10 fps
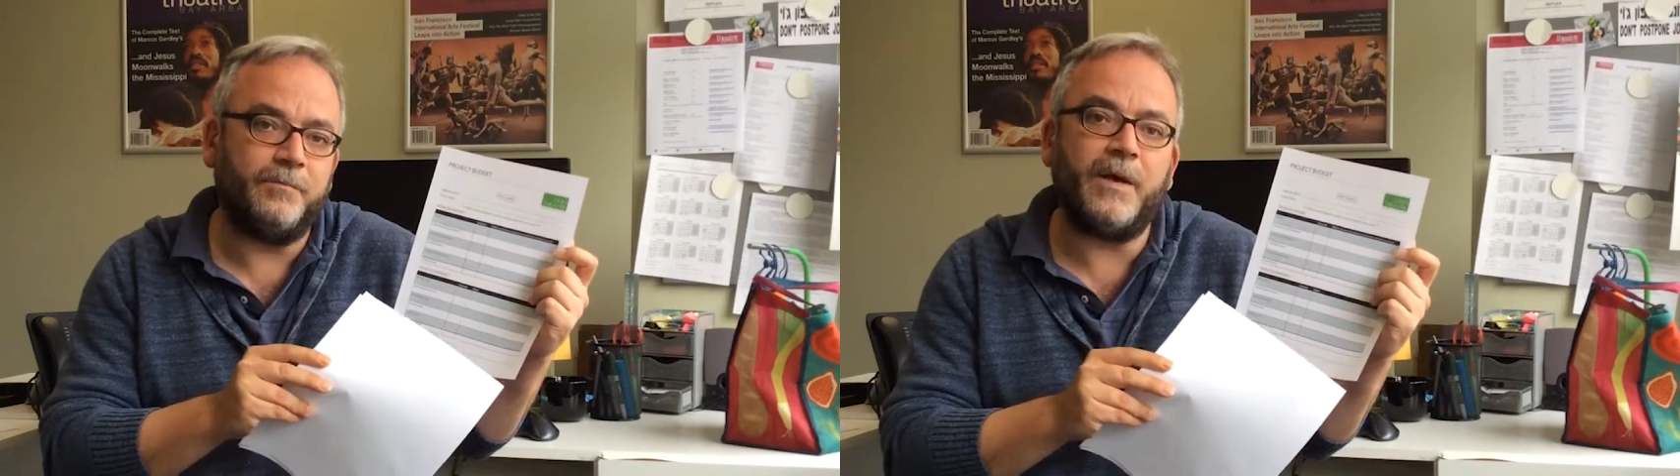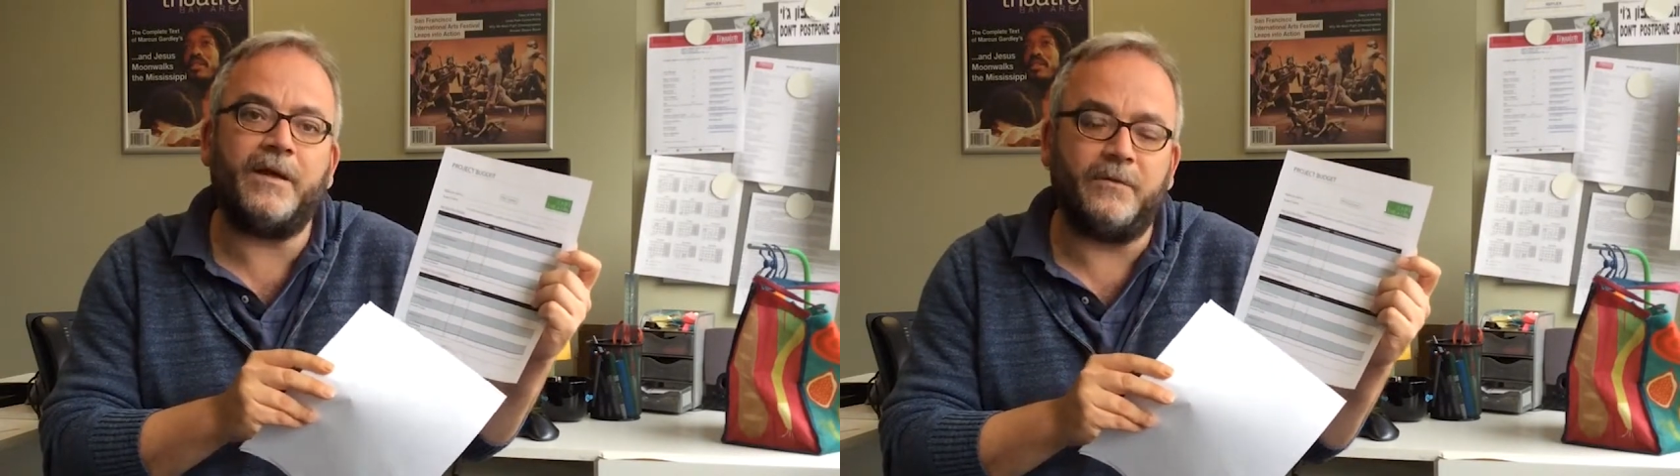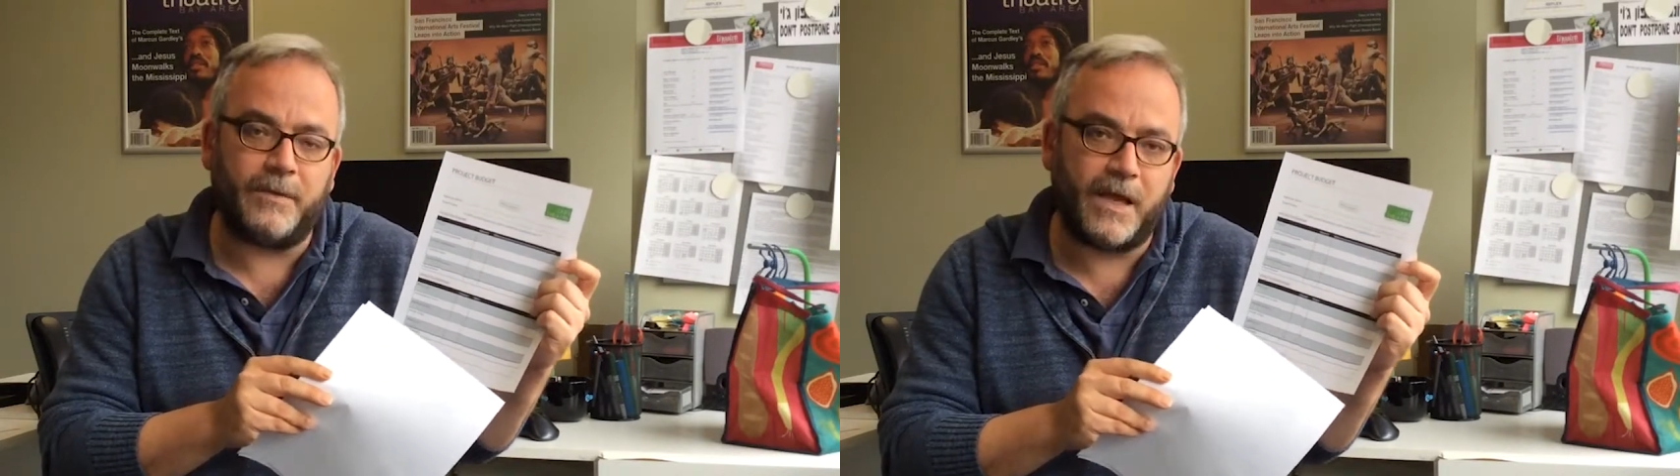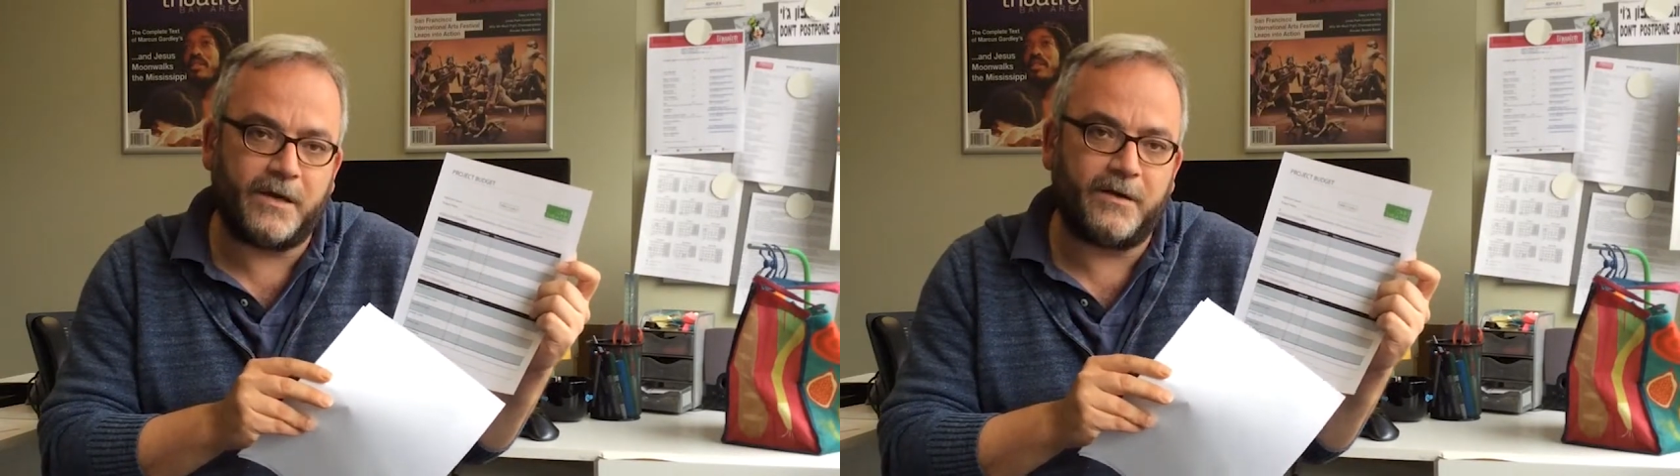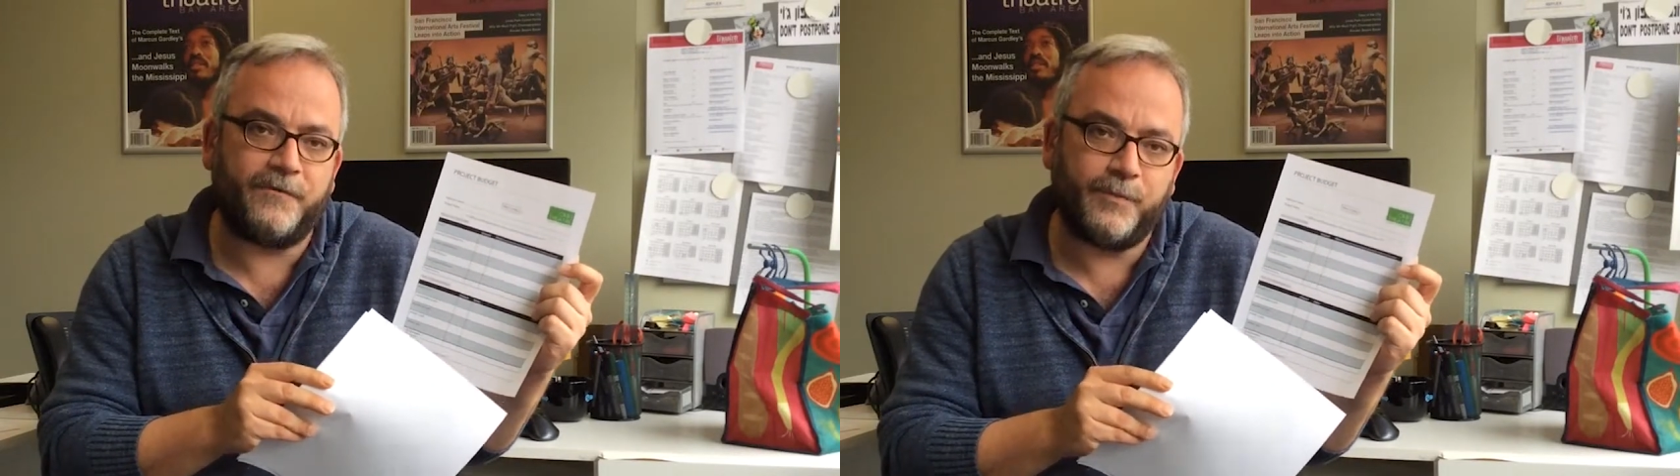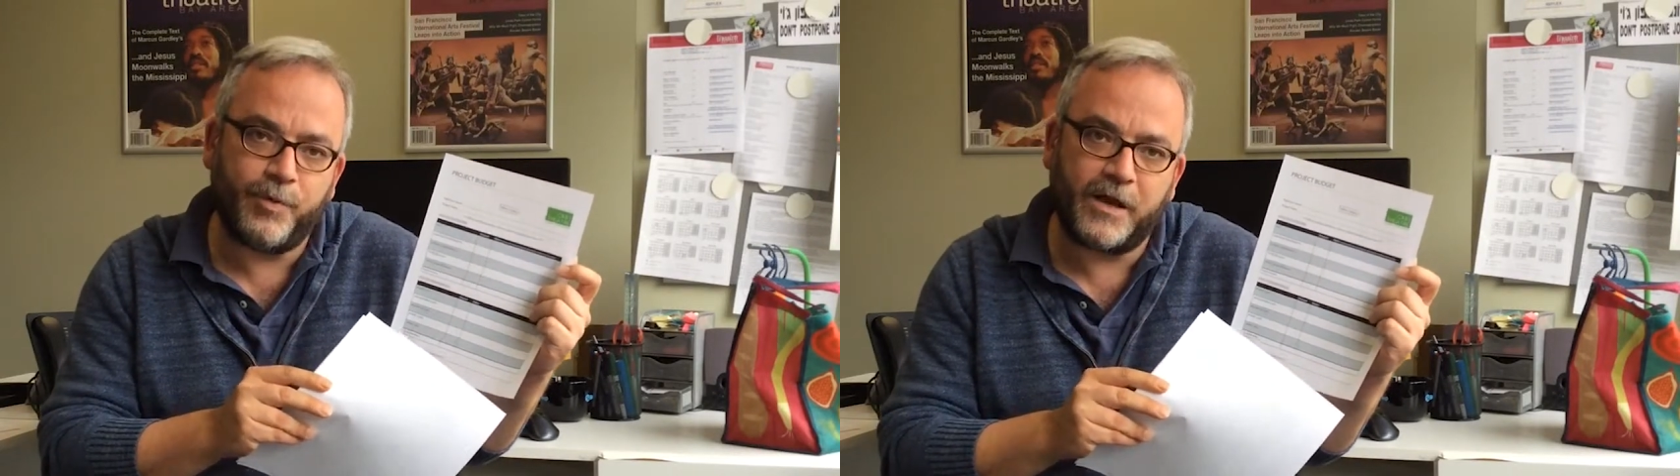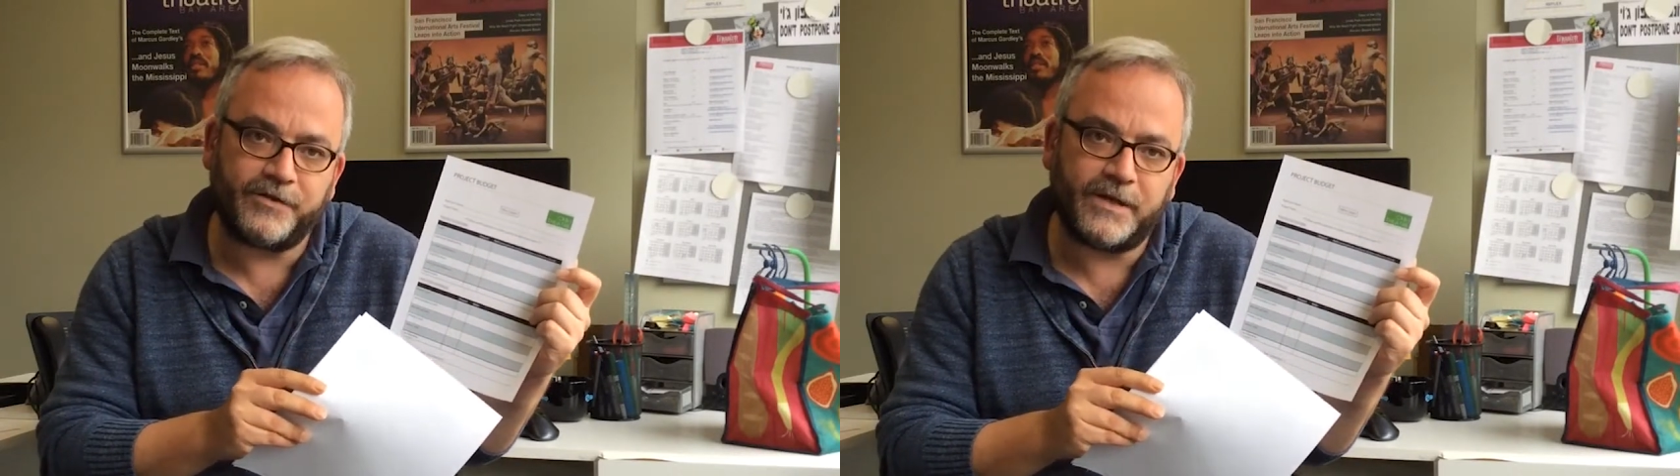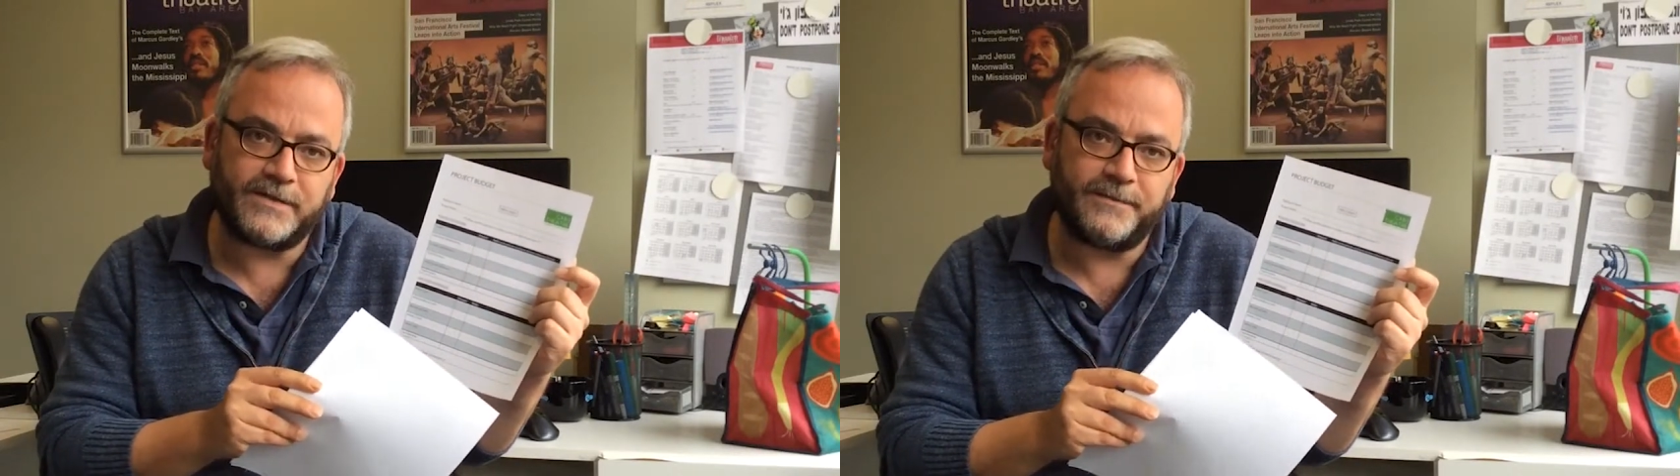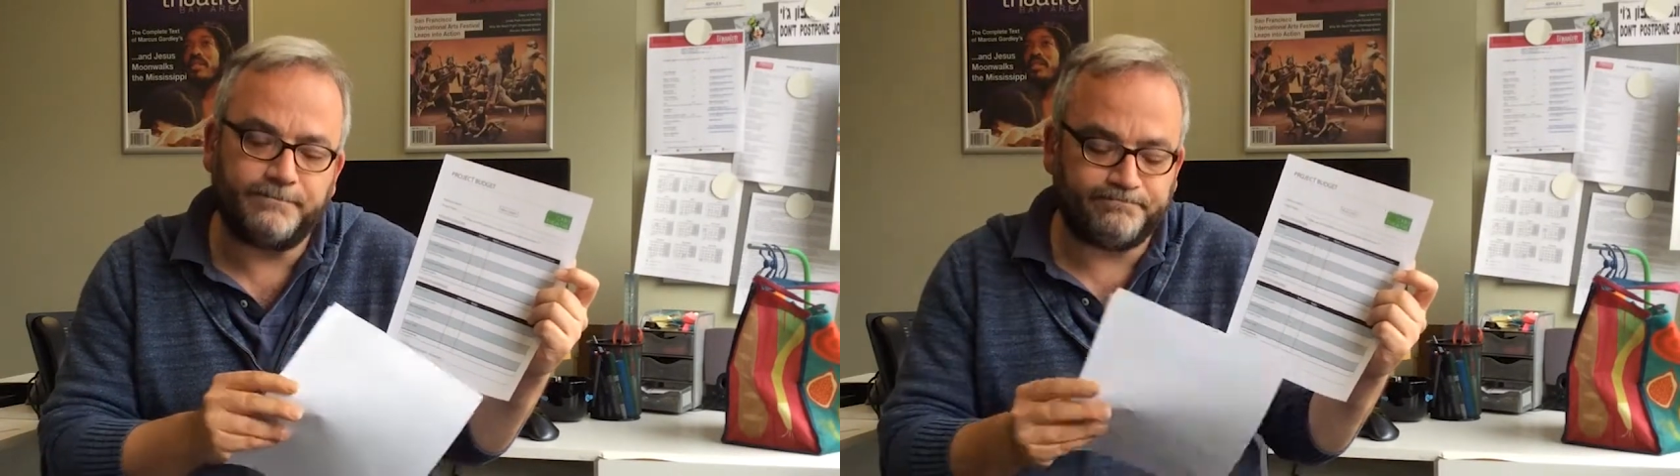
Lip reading: bottom line of the project.